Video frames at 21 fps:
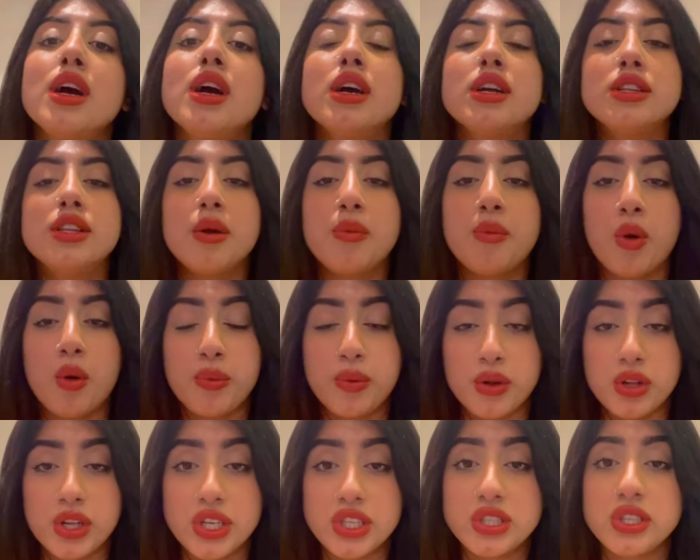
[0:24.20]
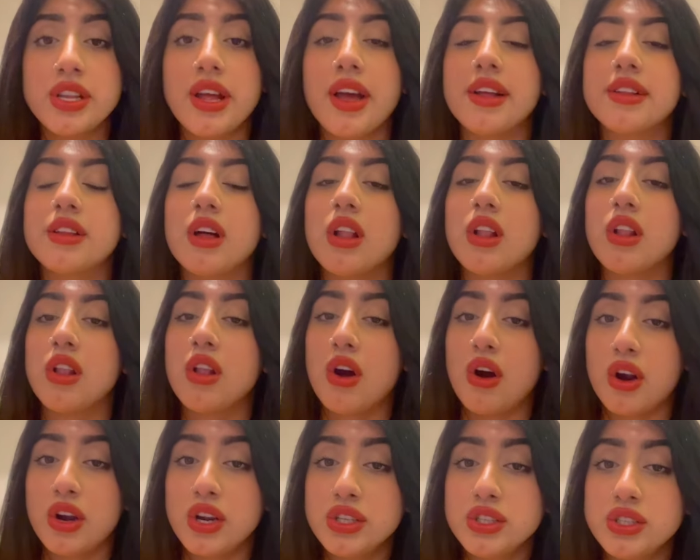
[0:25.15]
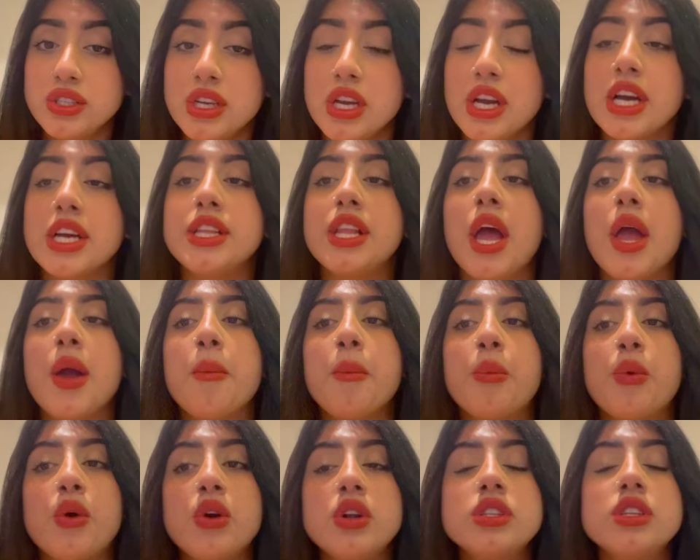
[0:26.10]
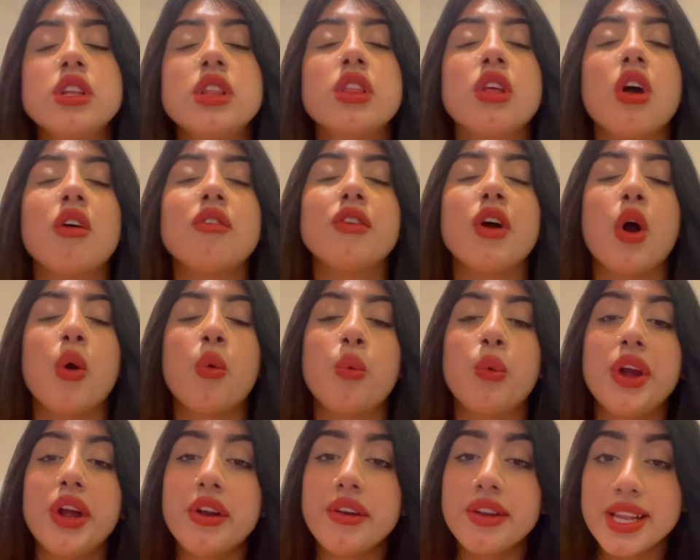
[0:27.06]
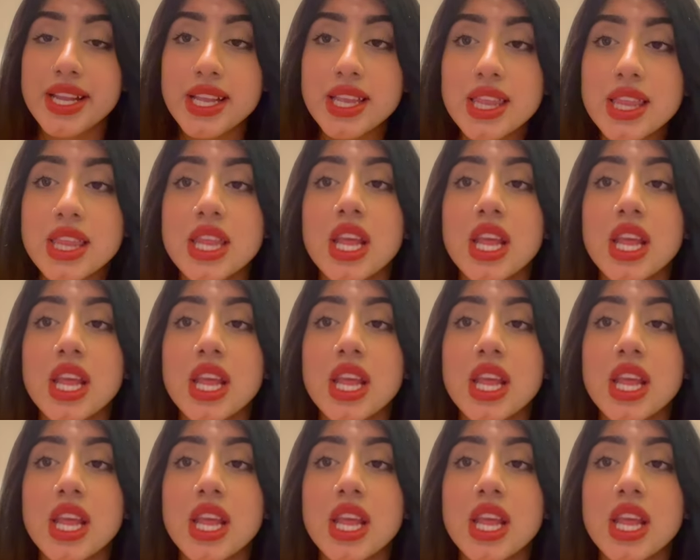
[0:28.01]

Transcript: the population at a large the importance of awareness